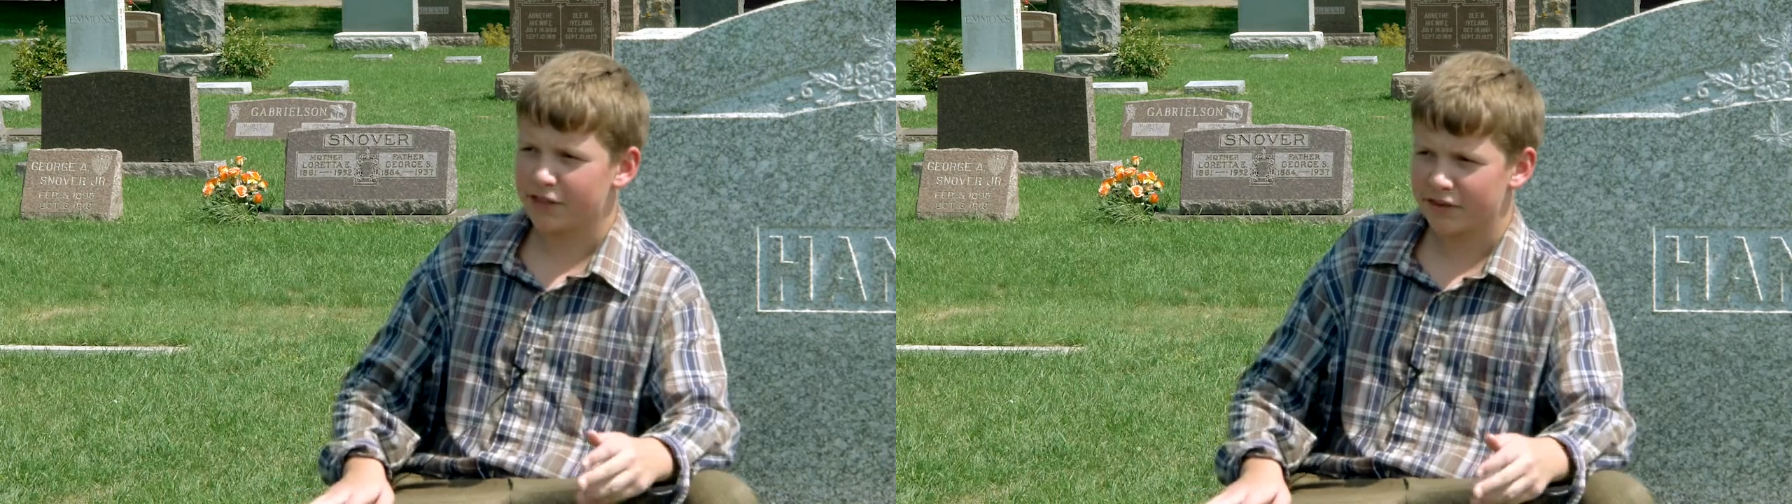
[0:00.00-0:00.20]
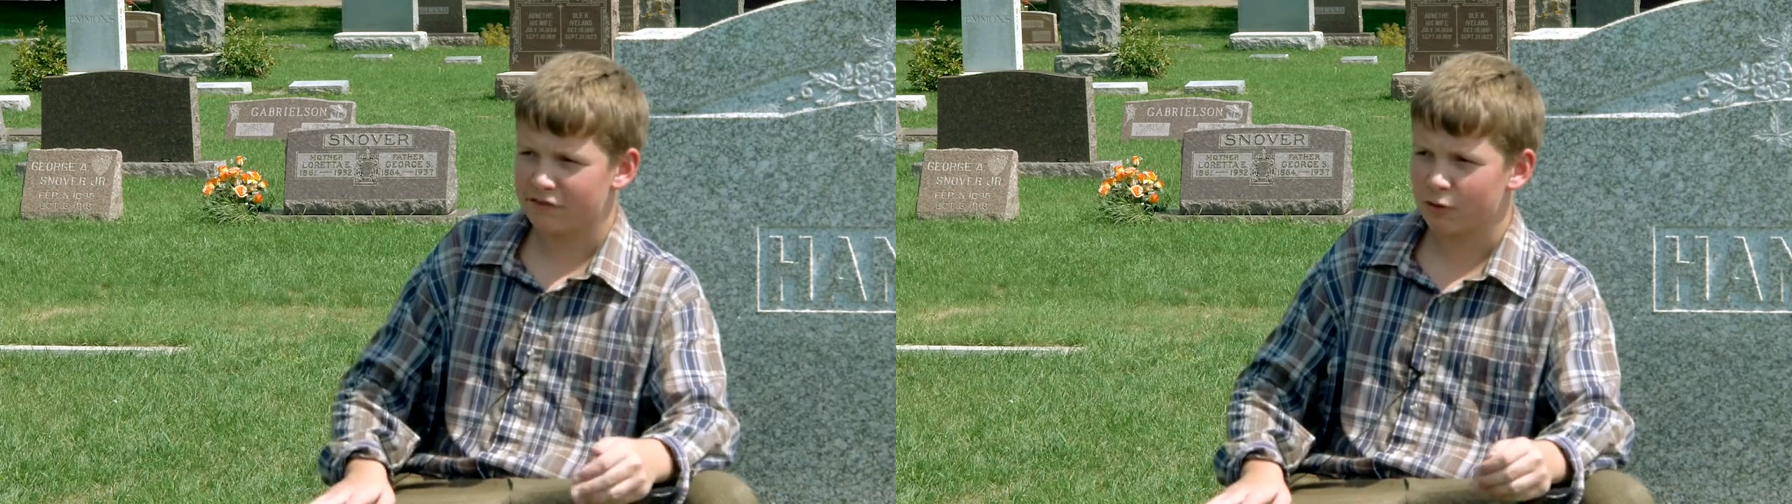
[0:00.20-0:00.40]

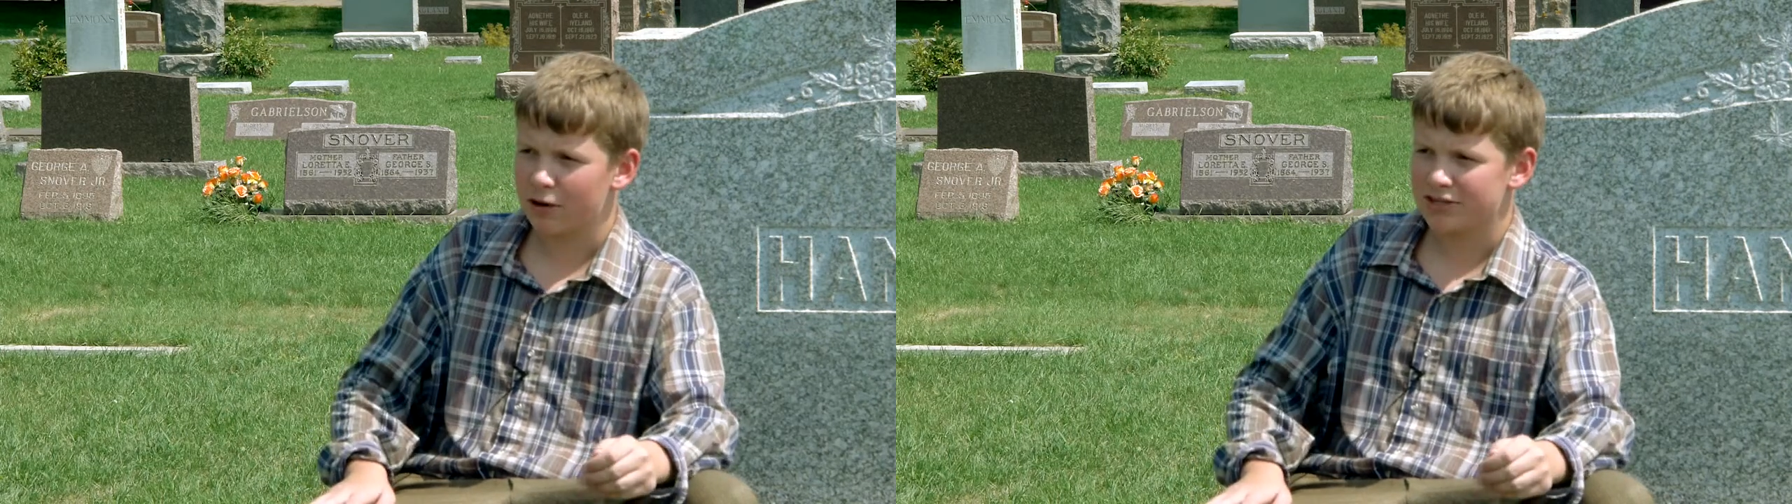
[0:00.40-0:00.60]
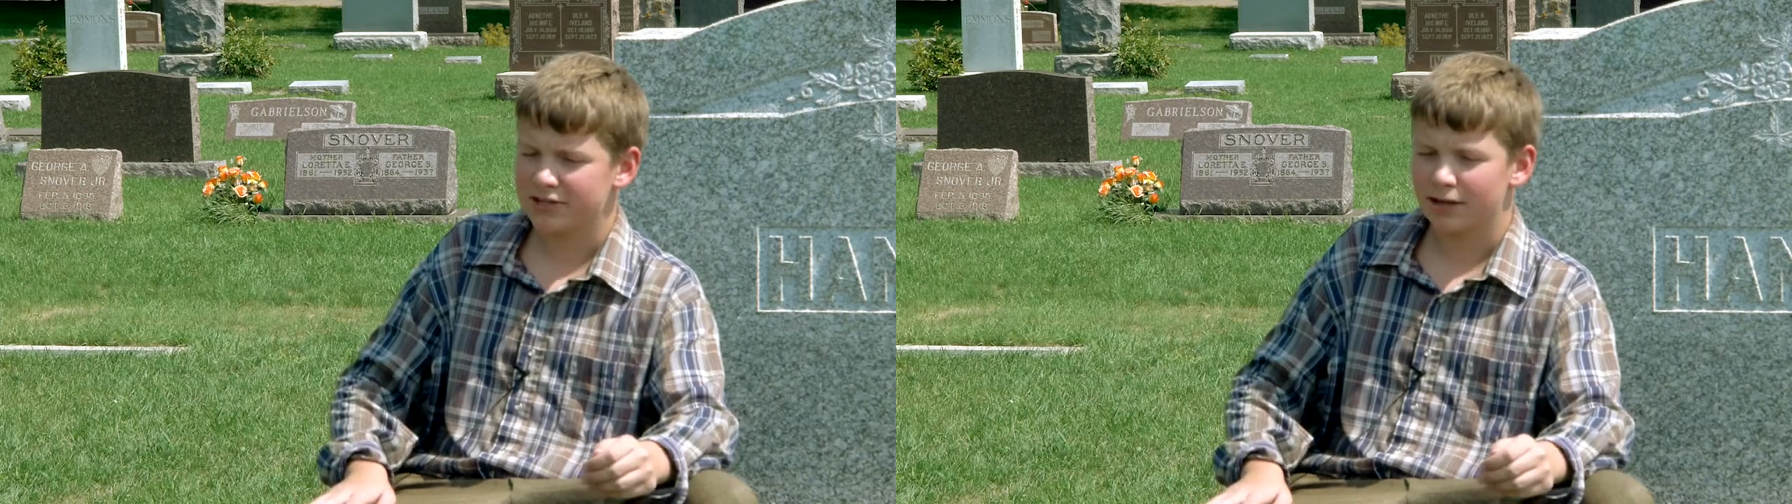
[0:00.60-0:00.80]

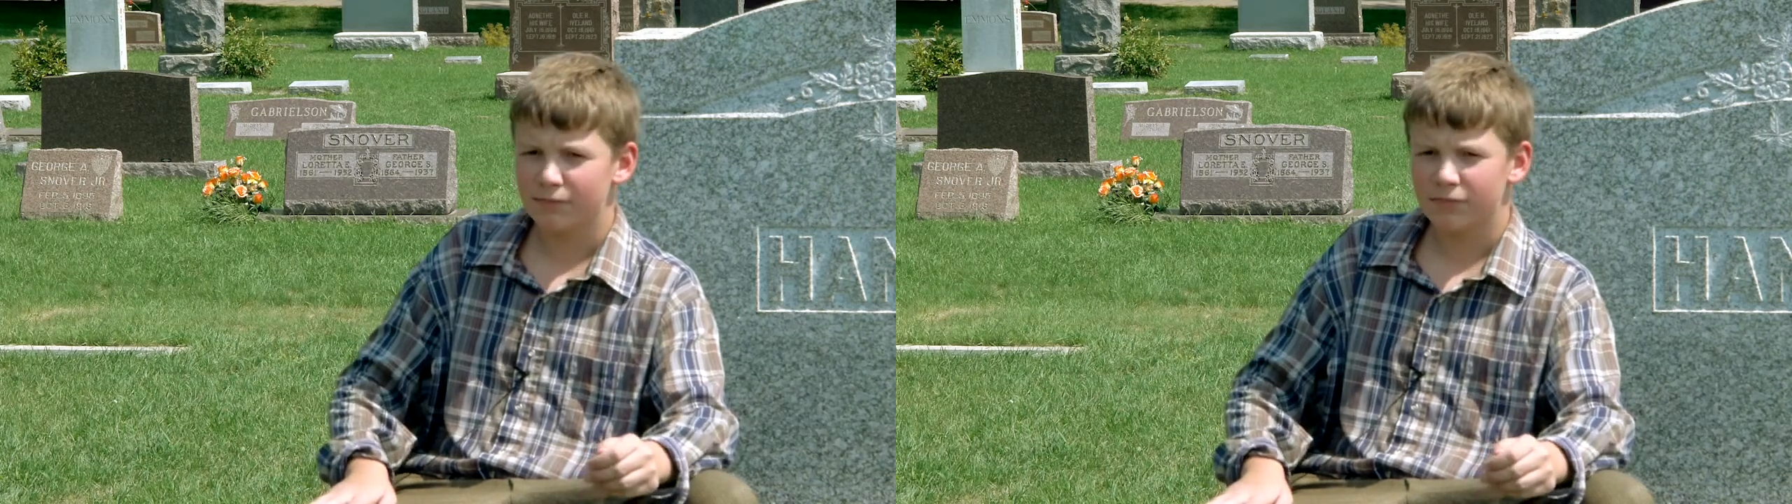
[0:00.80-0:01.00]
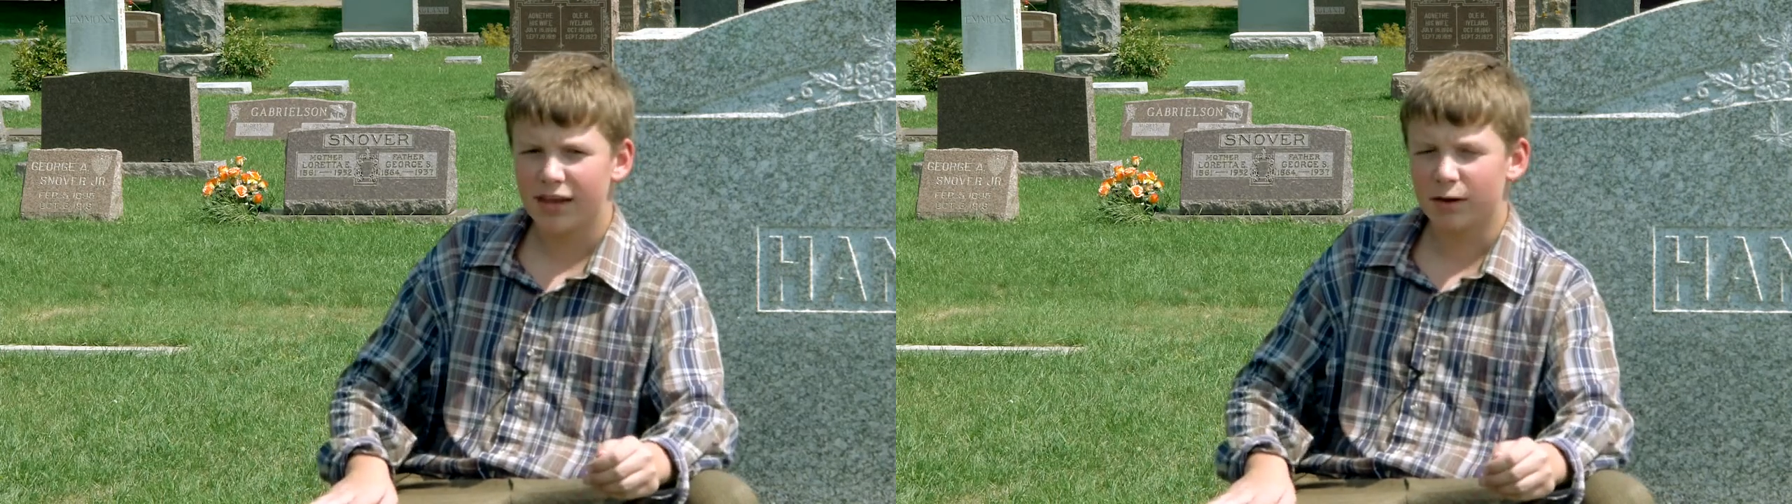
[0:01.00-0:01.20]
influenza
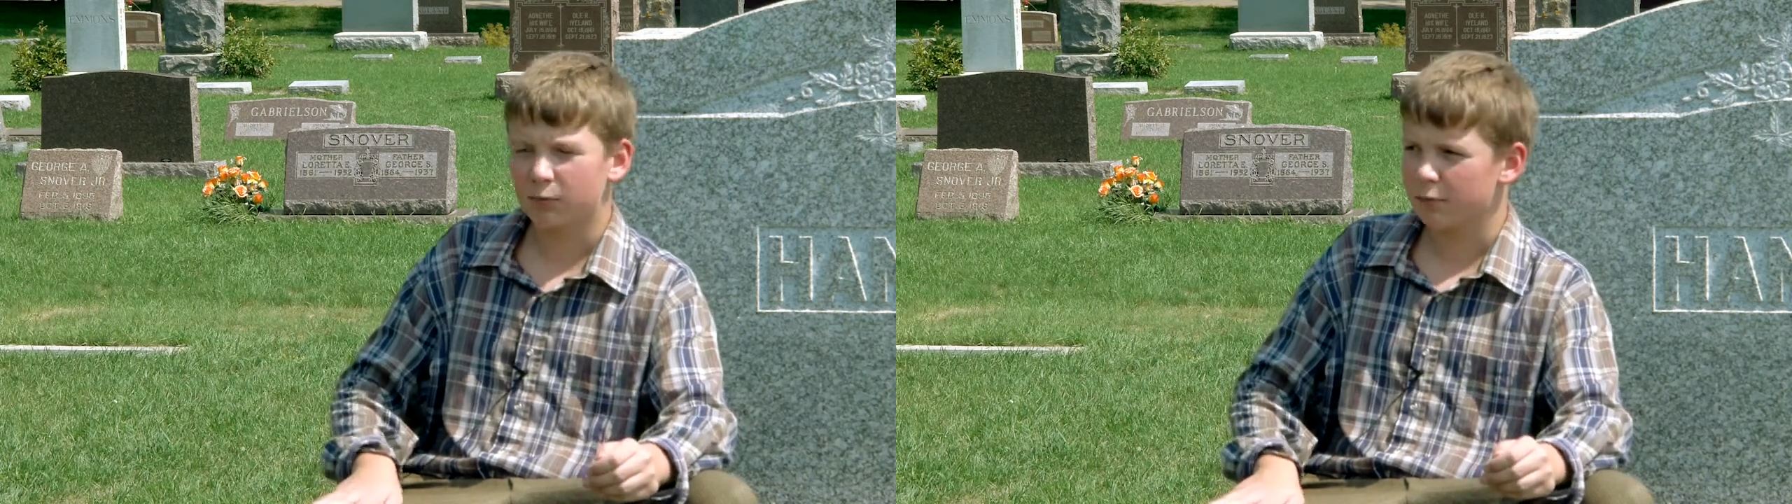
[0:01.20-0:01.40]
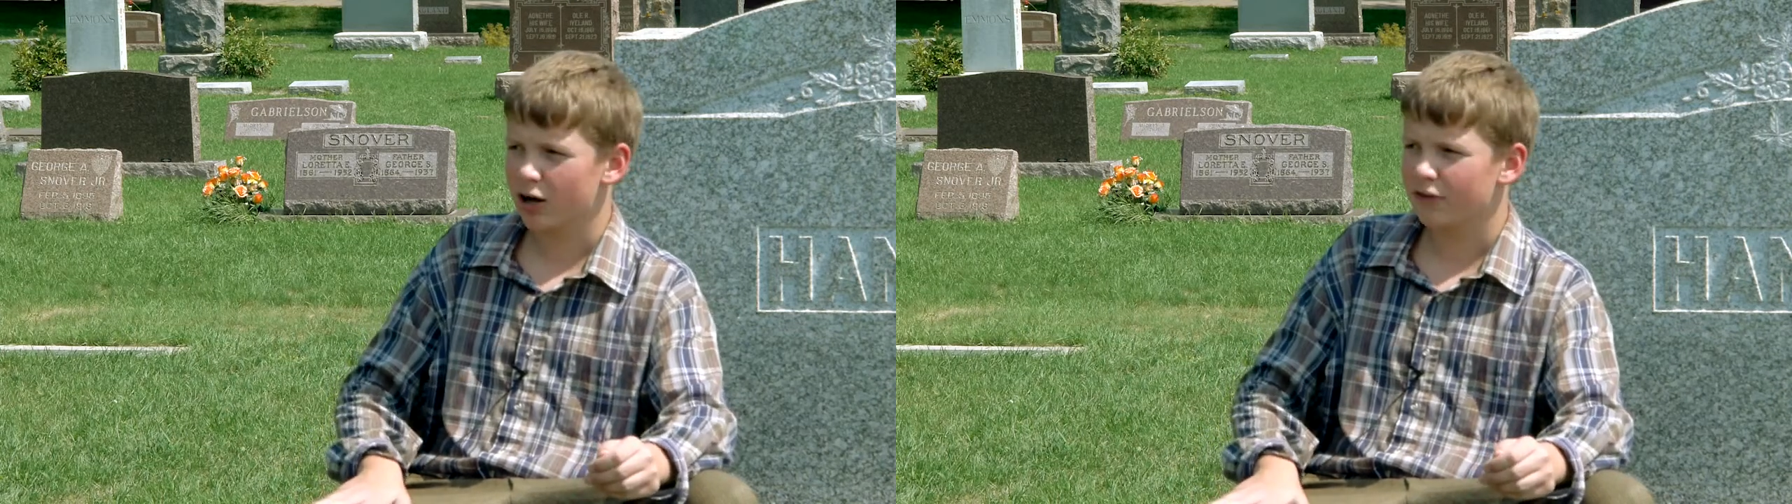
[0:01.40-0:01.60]
and
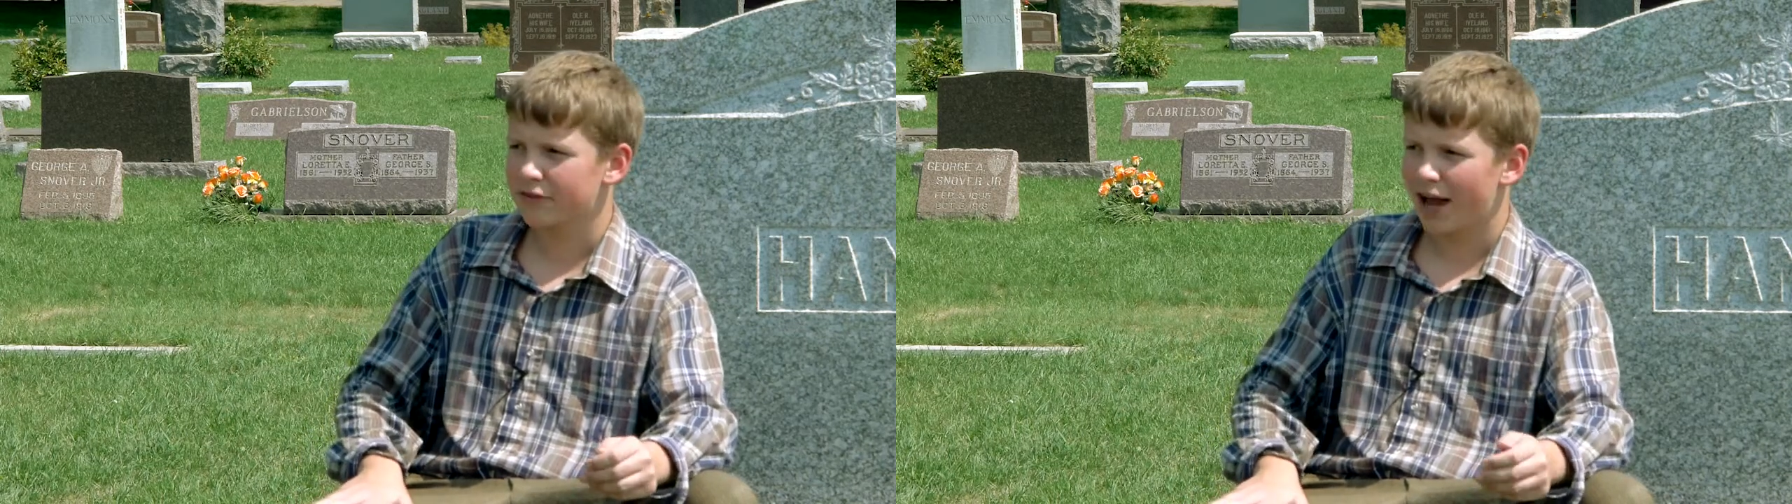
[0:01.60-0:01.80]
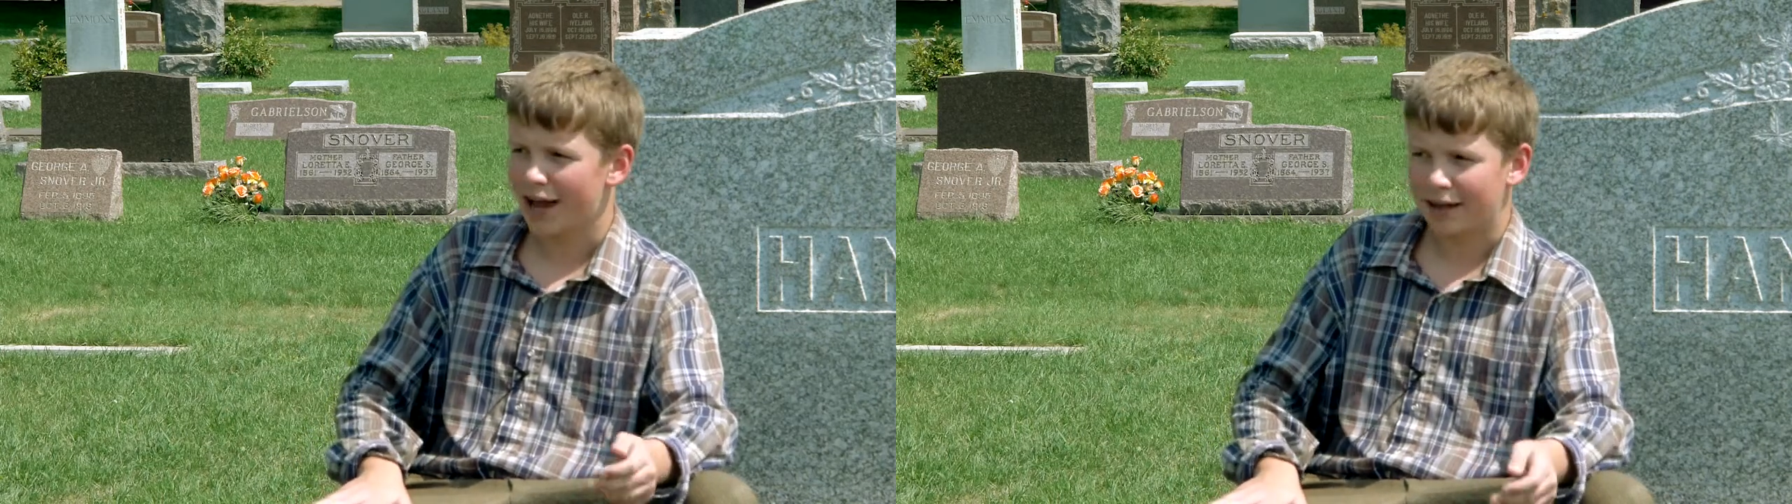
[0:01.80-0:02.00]
we would all
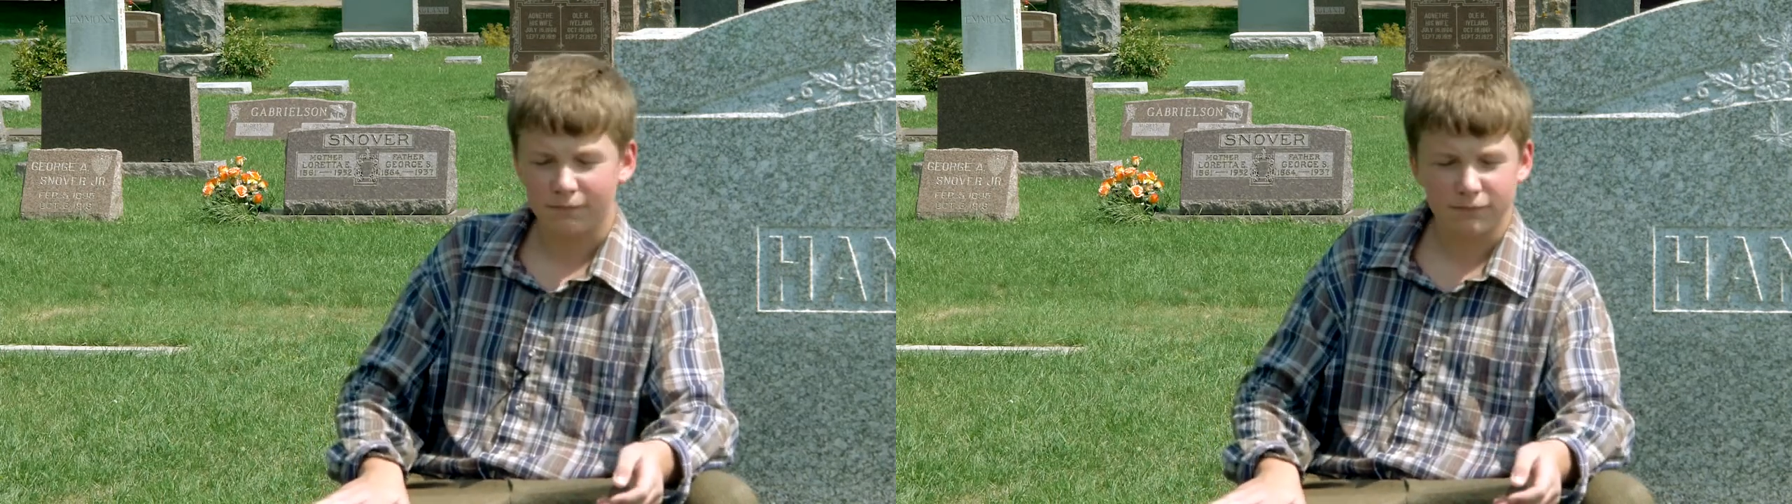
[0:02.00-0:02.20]
die.